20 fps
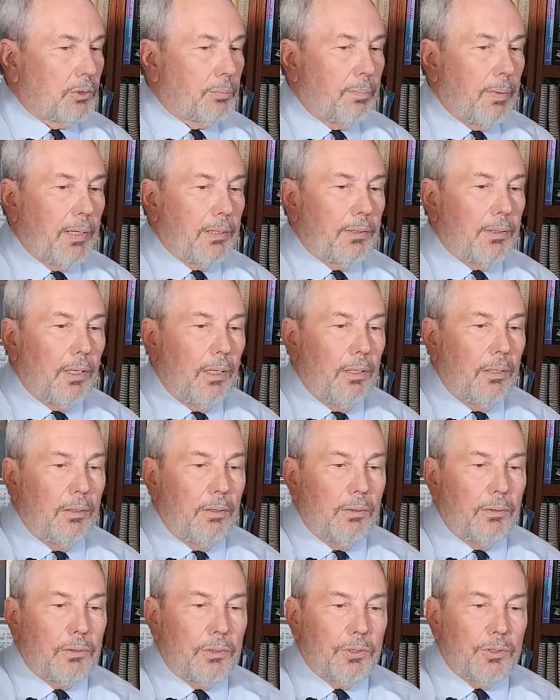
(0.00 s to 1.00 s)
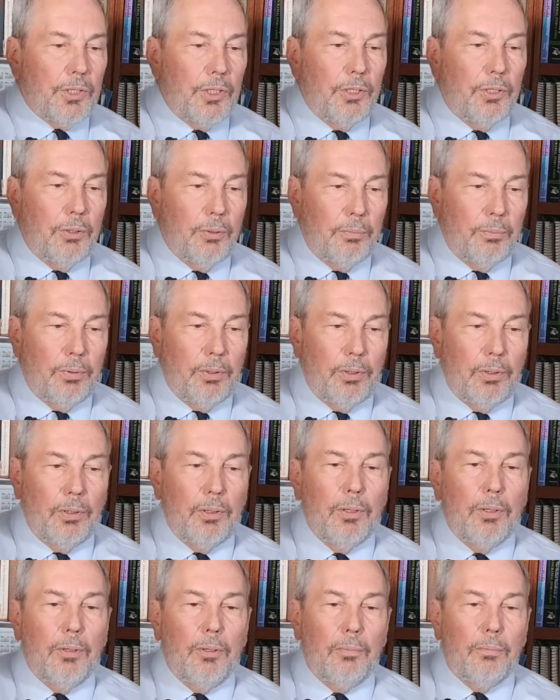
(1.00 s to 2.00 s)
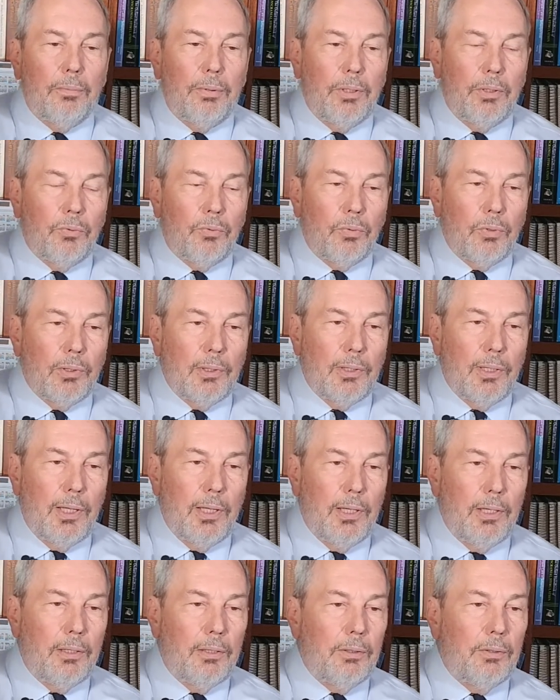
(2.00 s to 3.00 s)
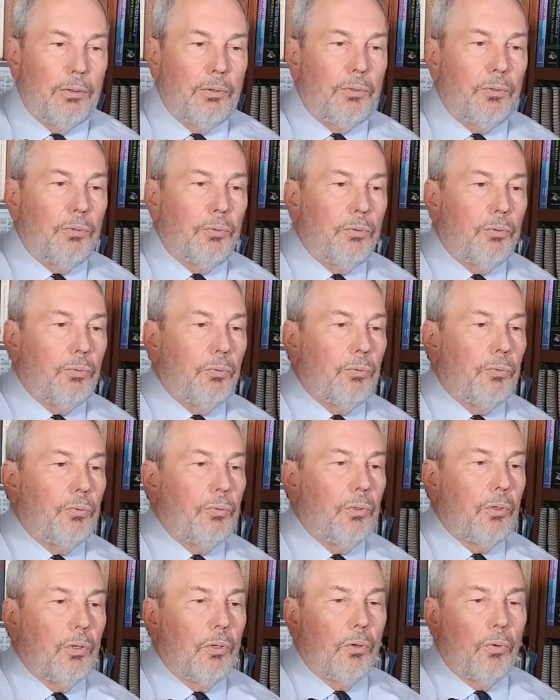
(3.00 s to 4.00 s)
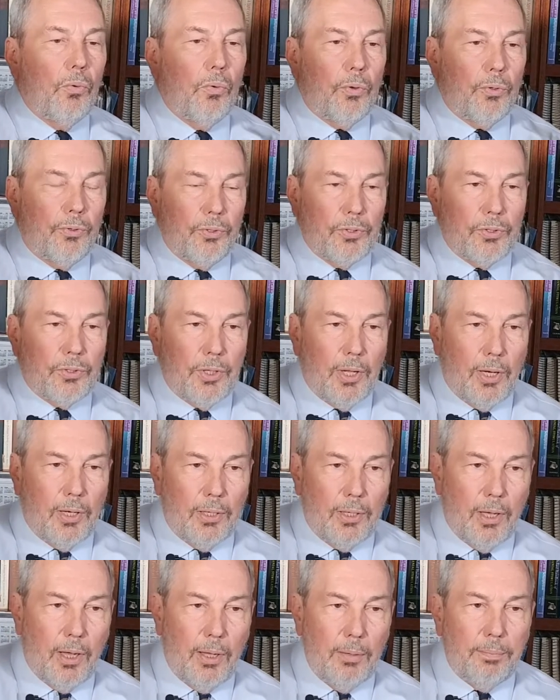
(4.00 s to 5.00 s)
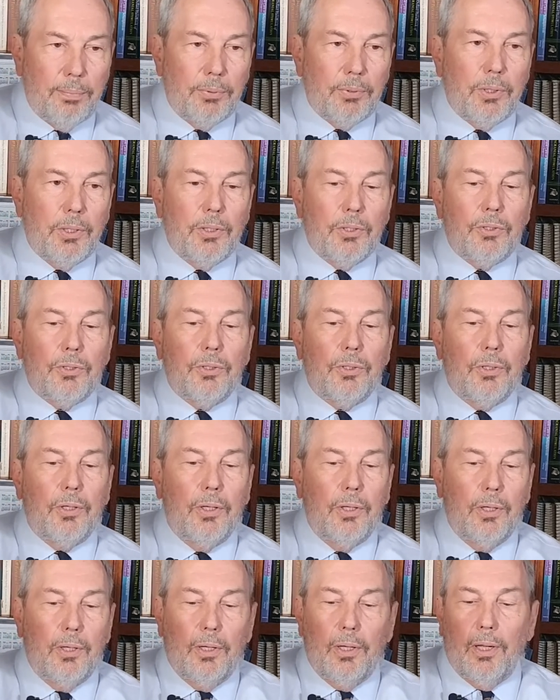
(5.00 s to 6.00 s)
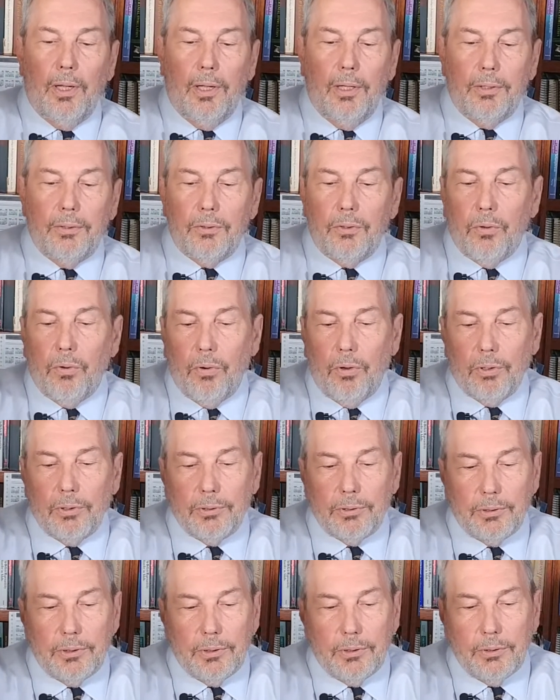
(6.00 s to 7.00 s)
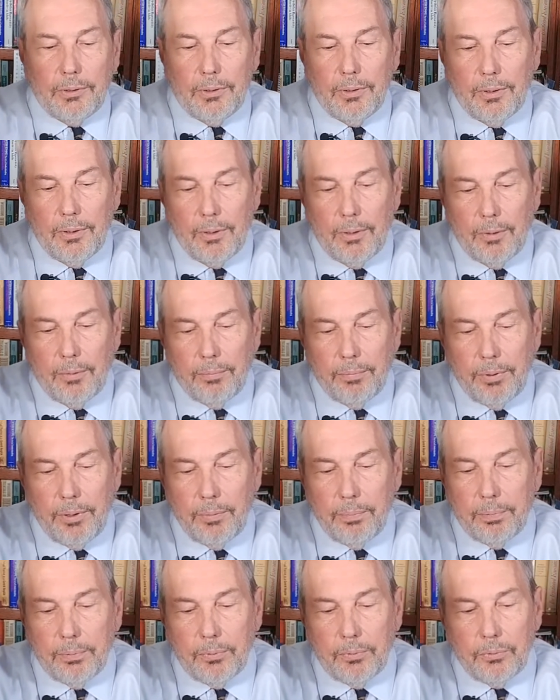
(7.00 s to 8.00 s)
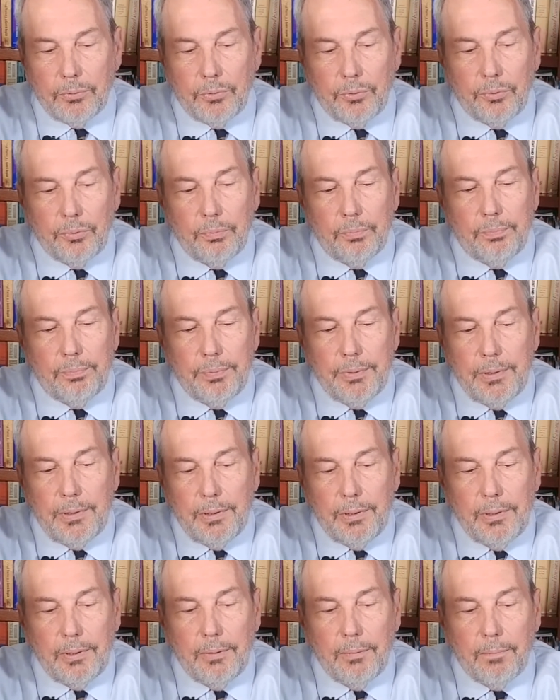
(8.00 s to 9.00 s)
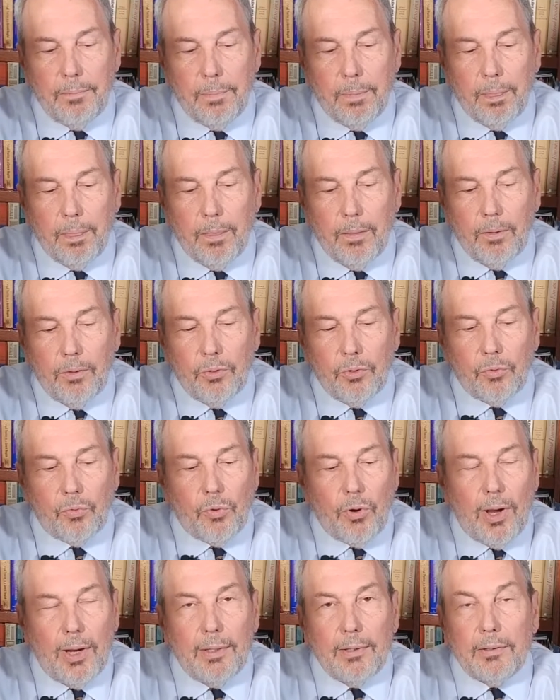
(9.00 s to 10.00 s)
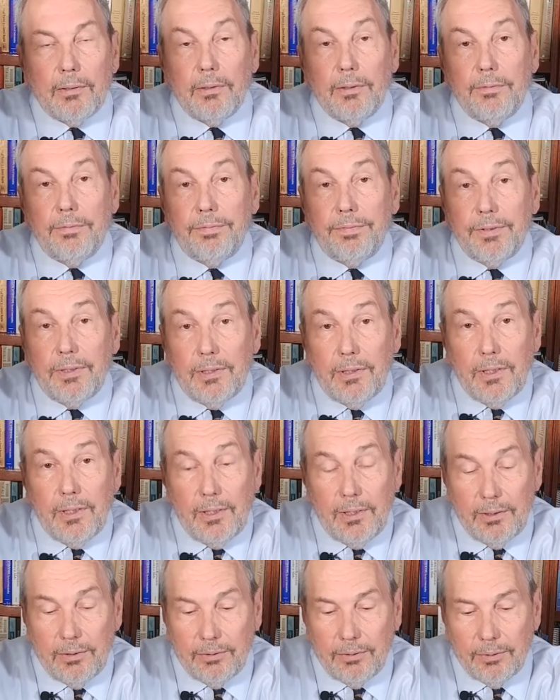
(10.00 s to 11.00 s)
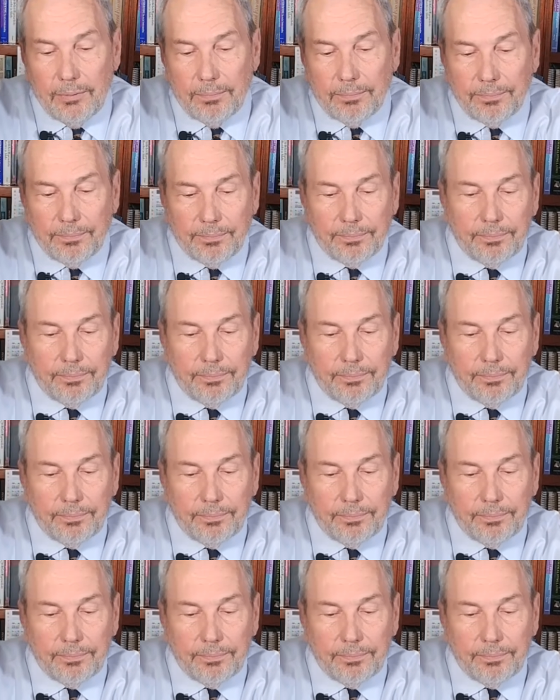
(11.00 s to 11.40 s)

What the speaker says: spontaneous syncope being related to orthostatic hypotension and causing people to be chronically fatigued.